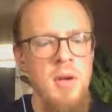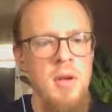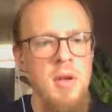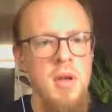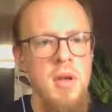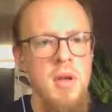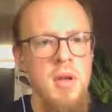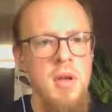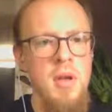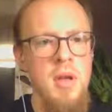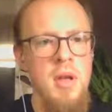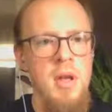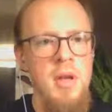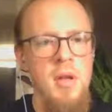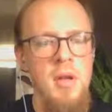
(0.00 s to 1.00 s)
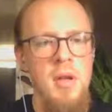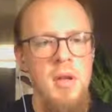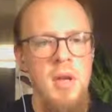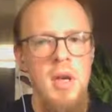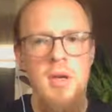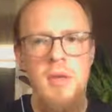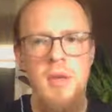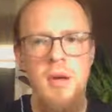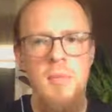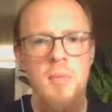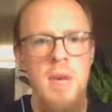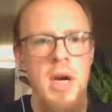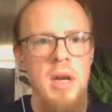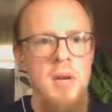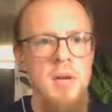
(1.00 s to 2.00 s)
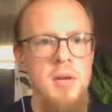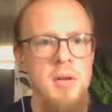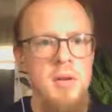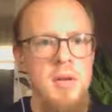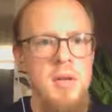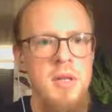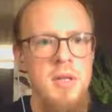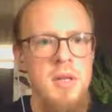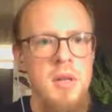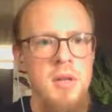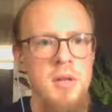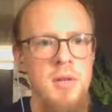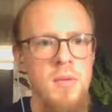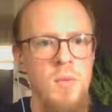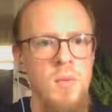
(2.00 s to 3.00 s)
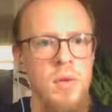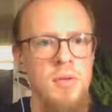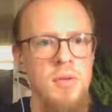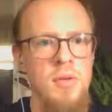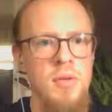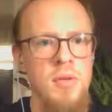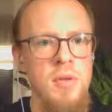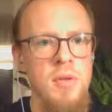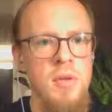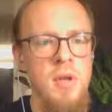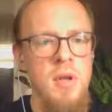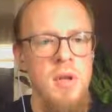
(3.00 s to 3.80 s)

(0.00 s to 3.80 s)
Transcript: and the compiler does not want you to.